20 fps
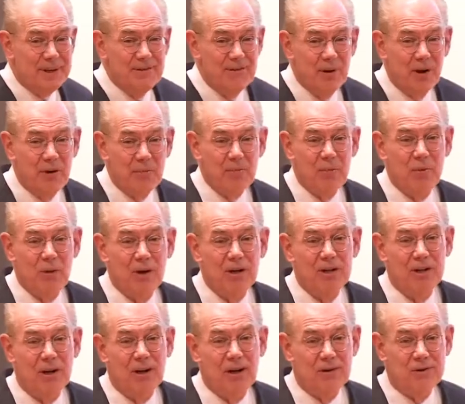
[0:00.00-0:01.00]
it's very
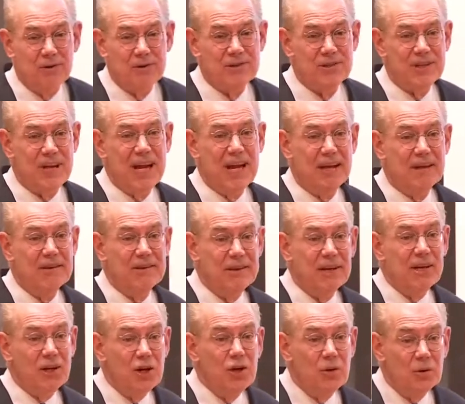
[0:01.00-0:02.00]
important to understand
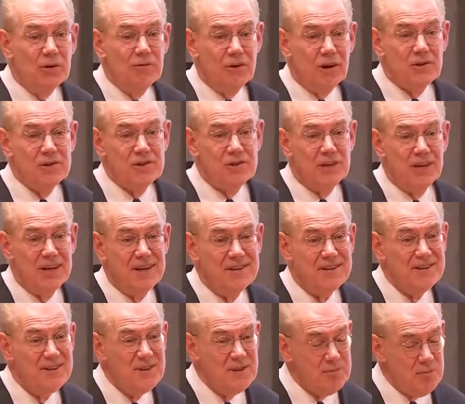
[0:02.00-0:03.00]
that at
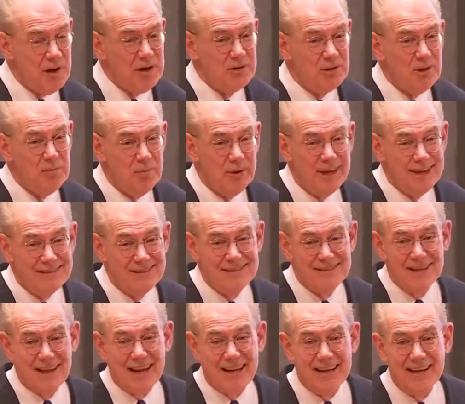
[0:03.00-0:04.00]
universities, especially
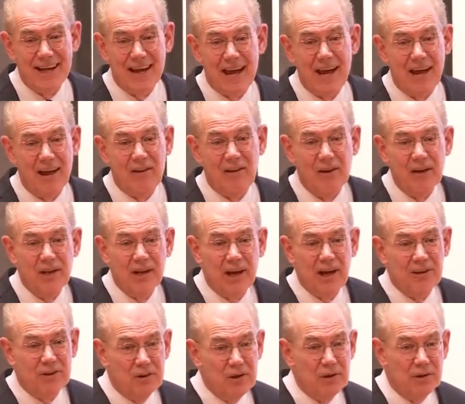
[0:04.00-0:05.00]
places like Yale
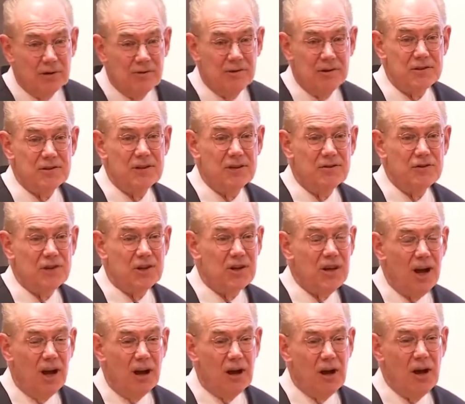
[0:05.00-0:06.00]
and the University of
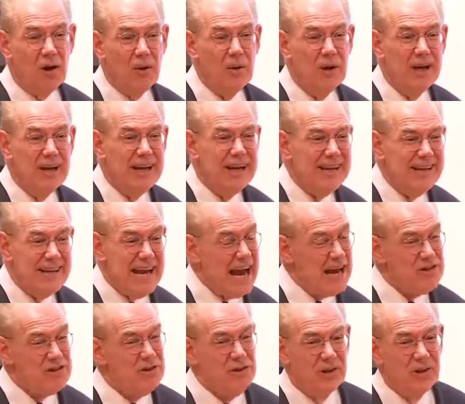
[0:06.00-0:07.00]
Chicago,
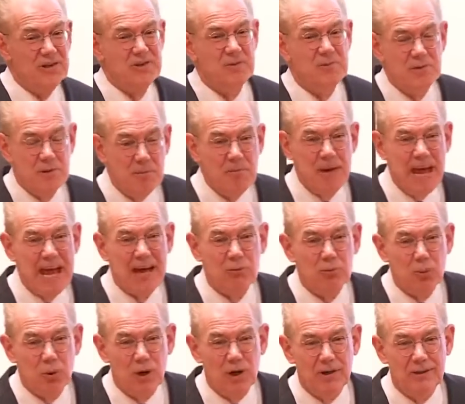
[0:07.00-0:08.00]
nationalism's a
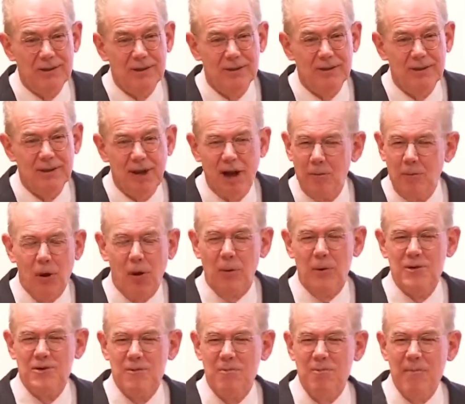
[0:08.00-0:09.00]
bad word. I'm
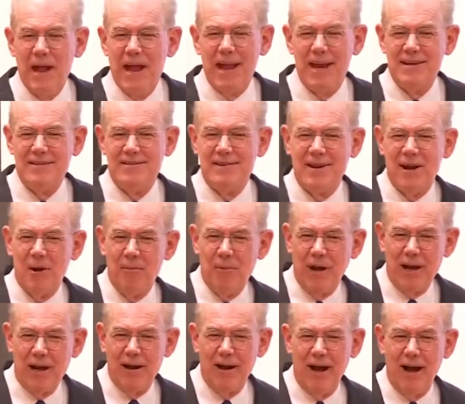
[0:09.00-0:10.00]
always amazed at how
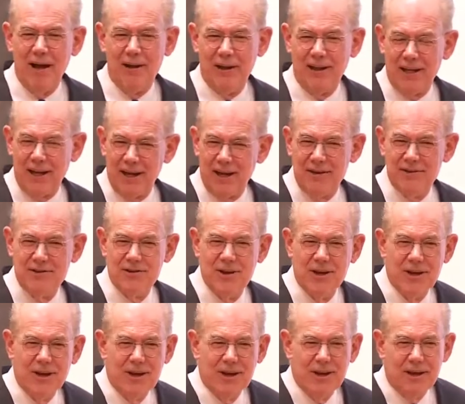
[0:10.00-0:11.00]
my colleagues
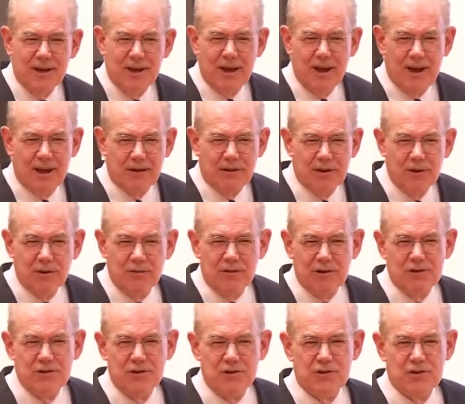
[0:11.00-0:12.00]
at the
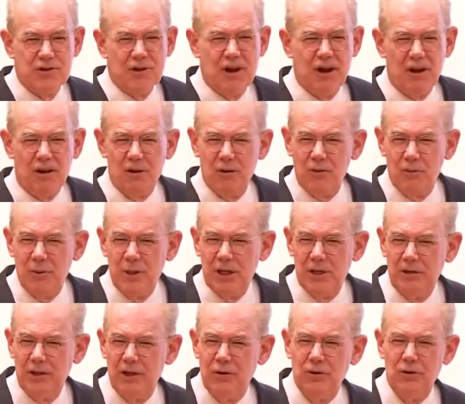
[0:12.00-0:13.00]
University of Chicago
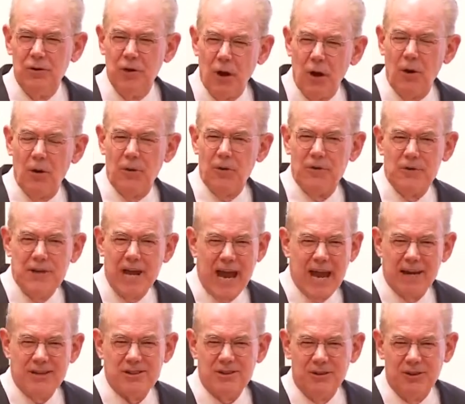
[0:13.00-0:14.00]
really loathe
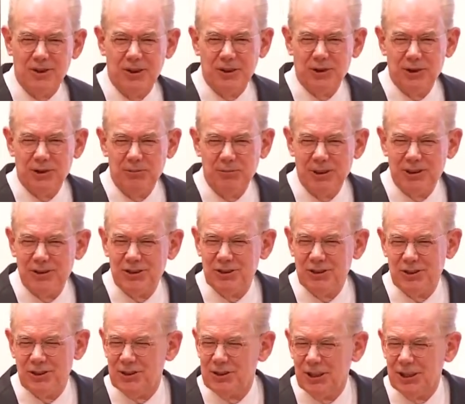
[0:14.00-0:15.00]
nationalism. It
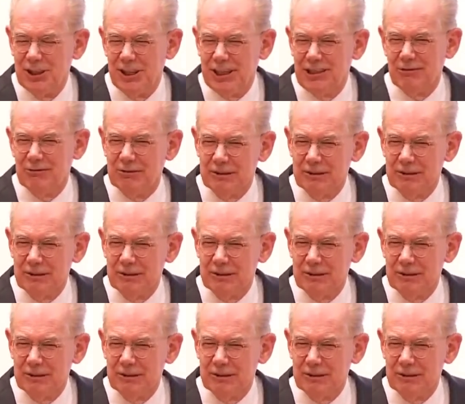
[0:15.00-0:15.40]
just, it